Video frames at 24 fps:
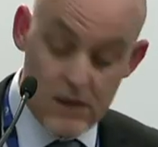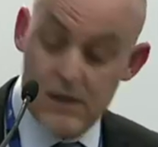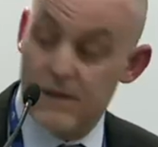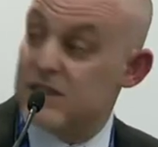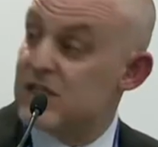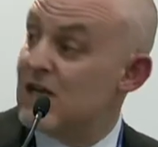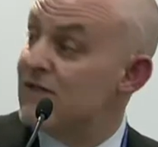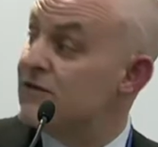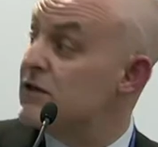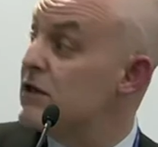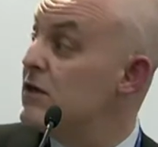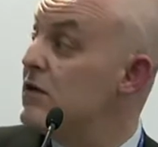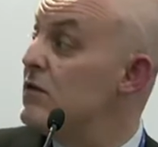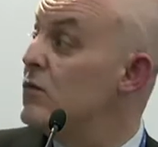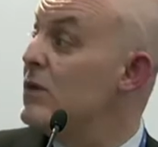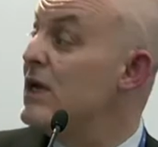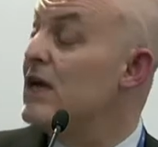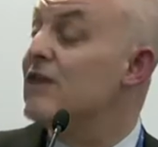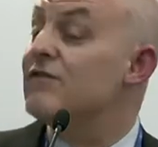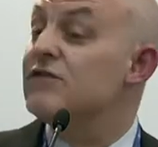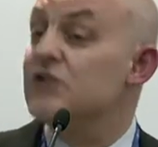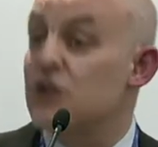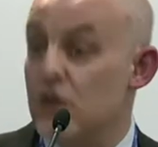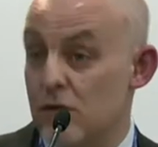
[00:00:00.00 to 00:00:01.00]
This afternoon we
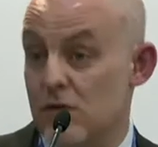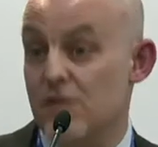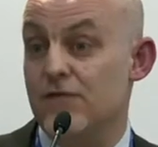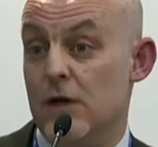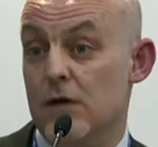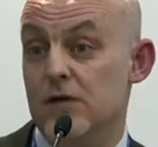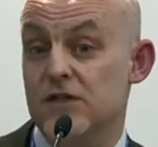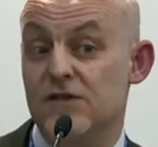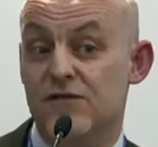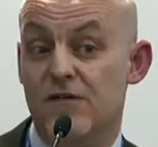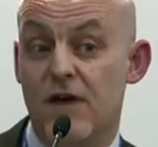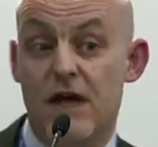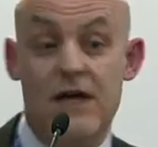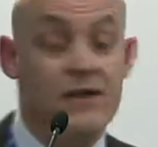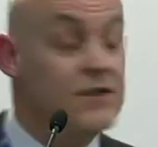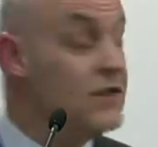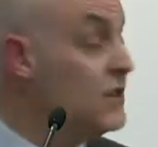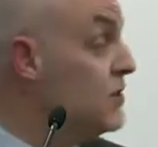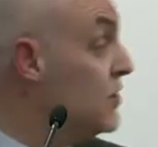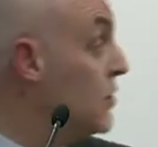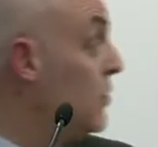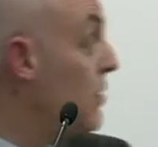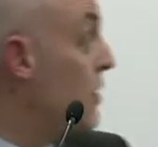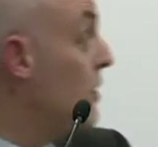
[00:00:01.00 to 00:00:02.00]
have two of those
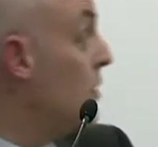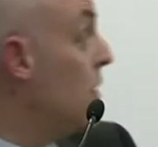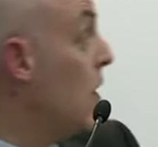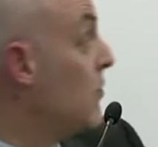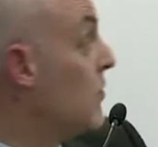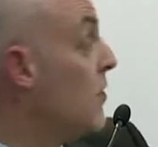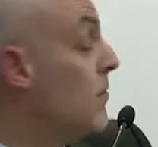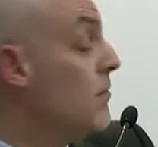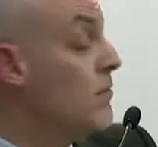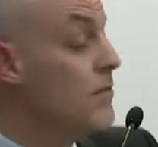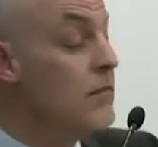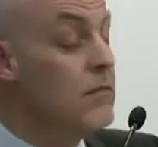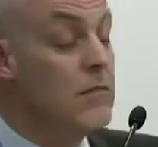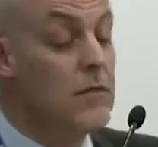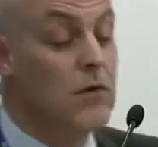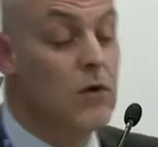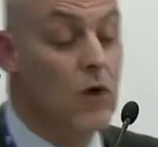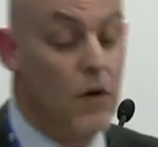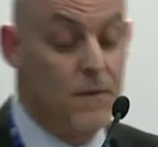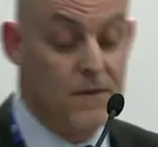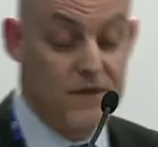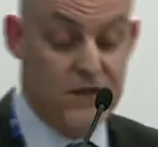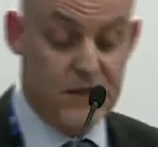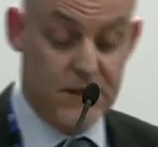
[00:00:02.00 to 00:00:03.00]
phases. You can note them
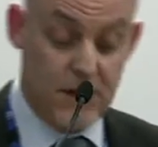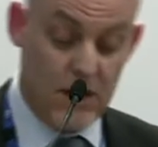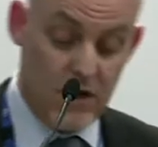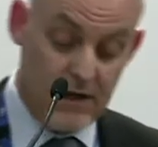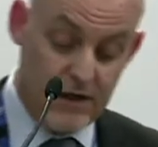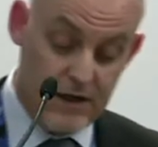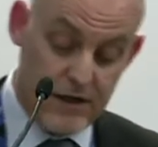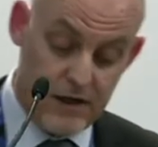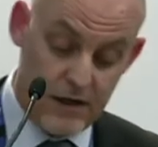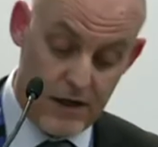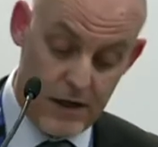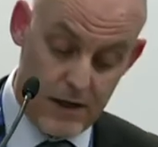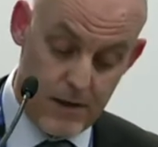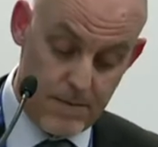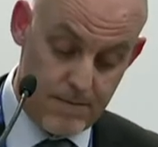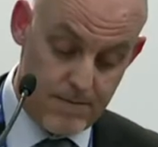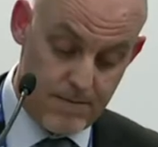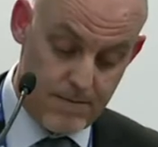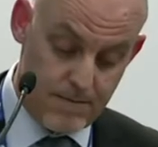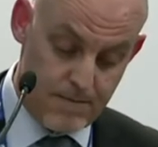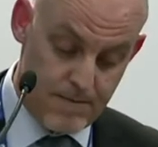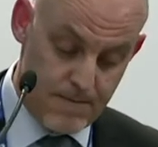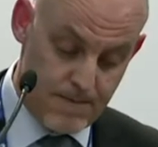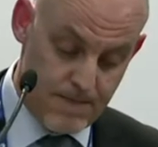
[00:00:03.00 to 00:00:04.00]
on the slide here.
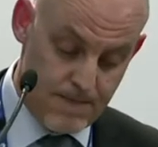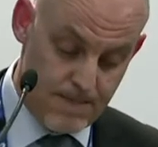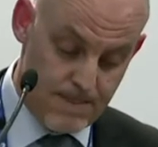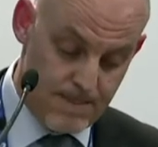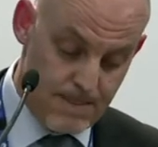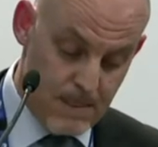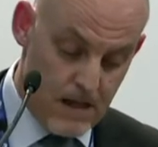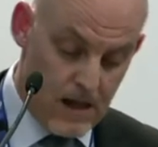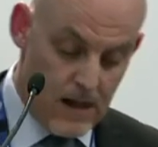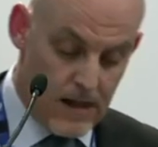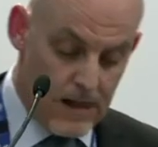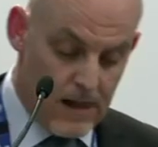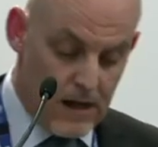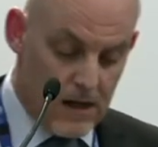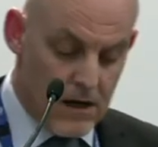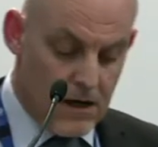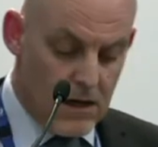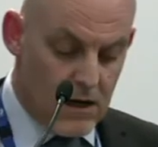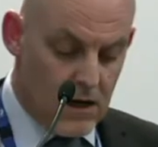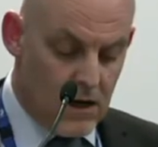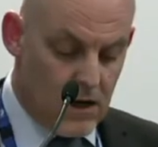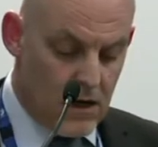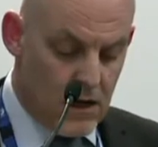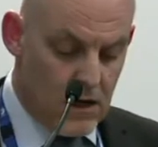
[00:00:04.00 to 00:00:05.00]

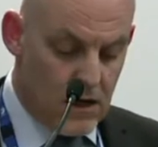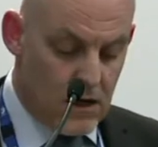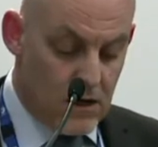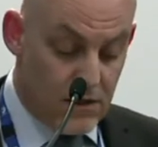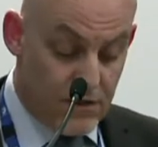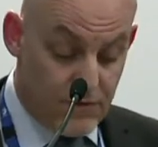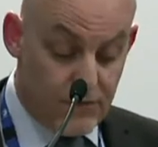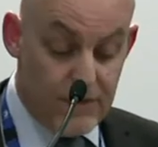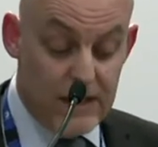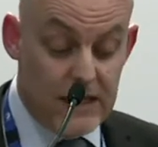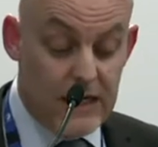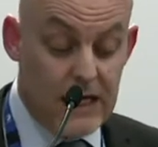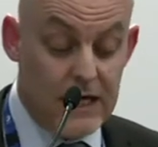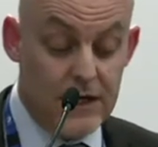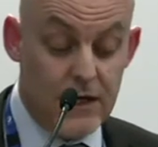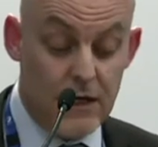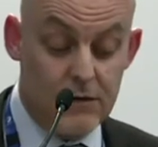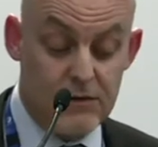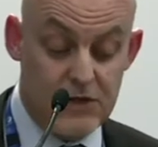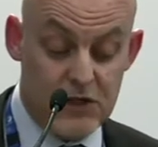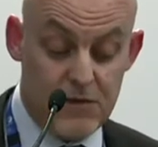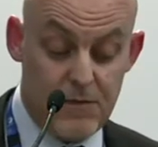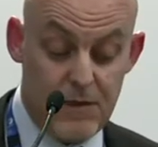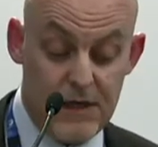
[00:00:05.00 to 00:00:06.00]
Our three
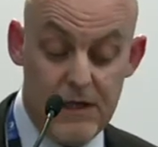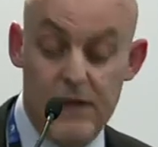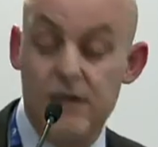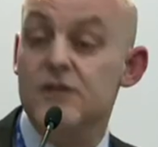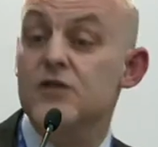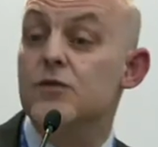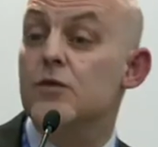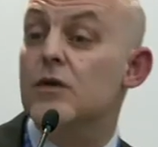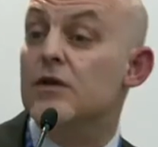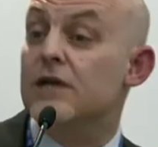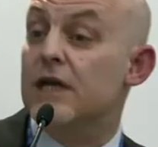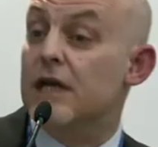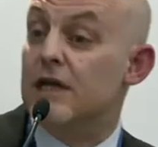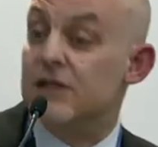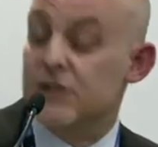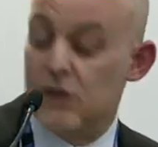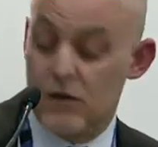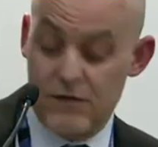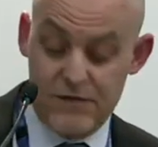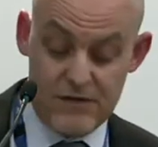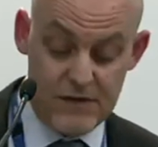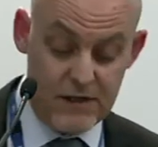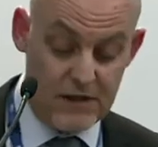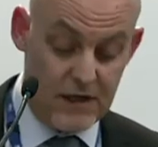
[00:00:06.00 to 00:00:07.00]
keynote speakers will kick us
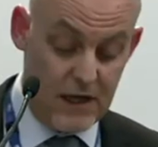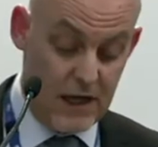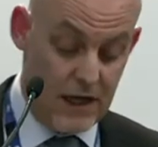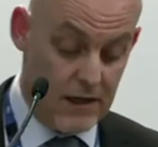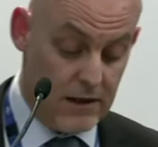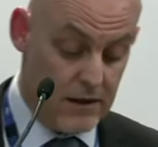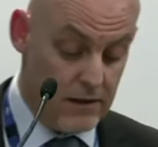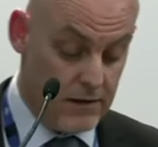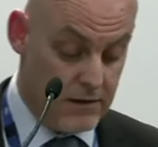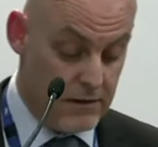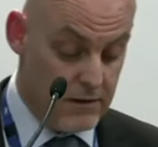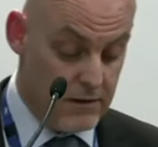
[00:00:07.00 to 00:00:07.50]
off today.